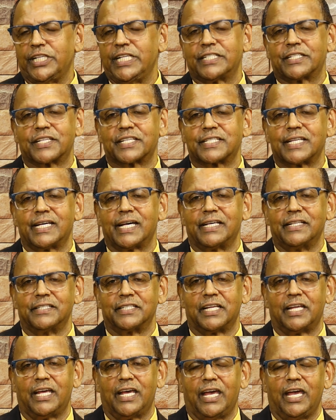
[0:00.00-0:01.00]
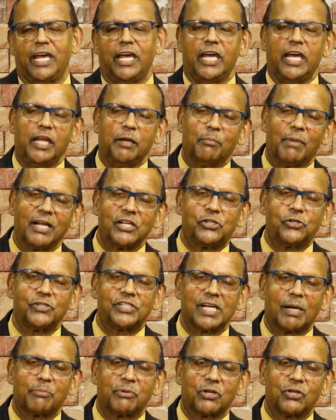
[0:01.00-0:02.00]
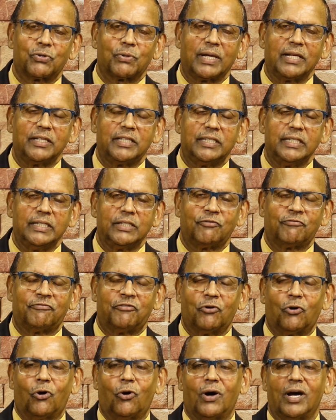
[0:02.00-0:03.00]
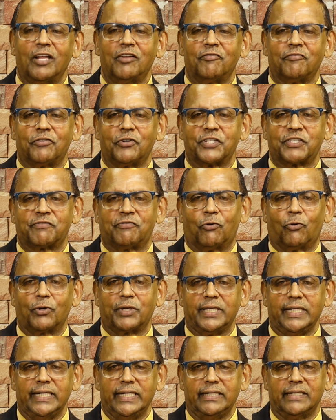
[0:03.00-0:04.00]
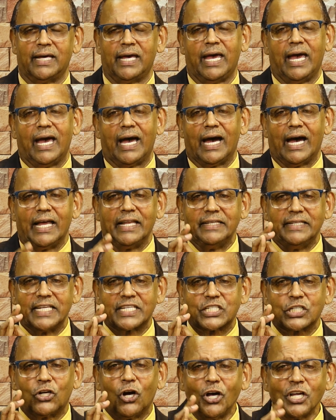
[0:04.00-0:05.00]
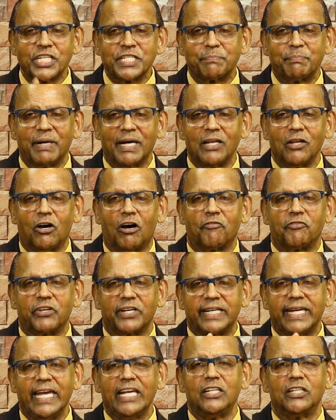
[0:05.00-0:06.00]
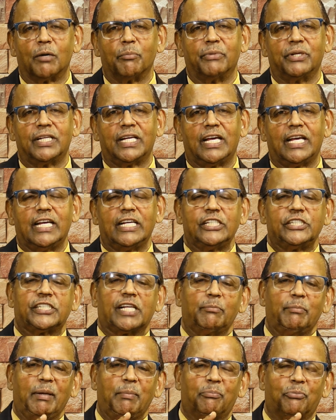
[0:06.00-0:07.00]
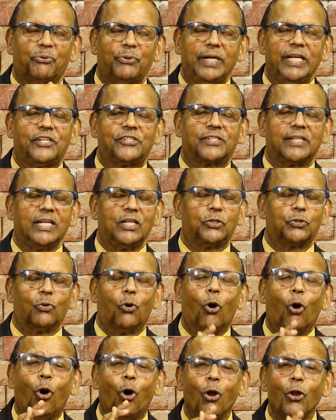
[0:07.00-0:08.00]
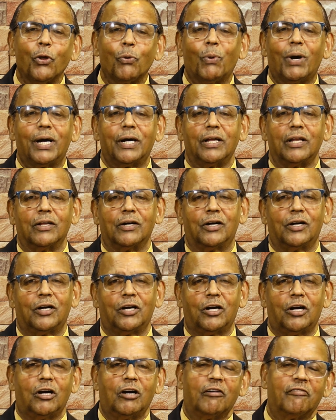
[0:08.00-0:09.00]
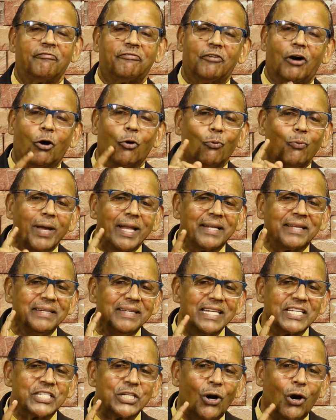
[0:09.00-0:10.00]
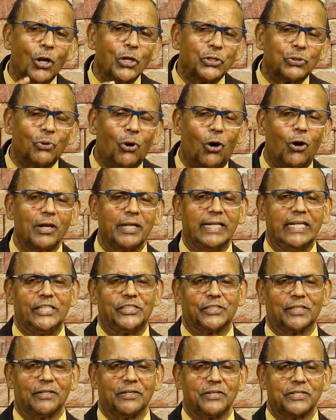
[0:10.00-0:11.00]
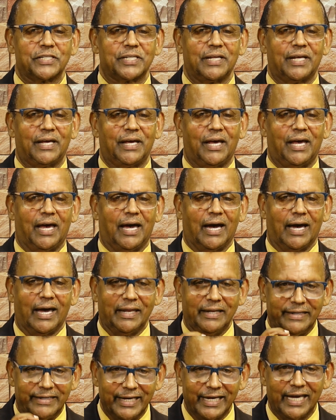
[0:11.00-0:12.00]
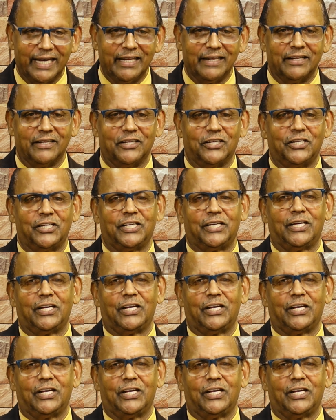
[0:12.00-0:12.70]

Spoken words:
Jesus said in Matthew chapter 24 and verse 14, "And this gospel of the kingdom shall be preached into all the world for witness unto all nations, and then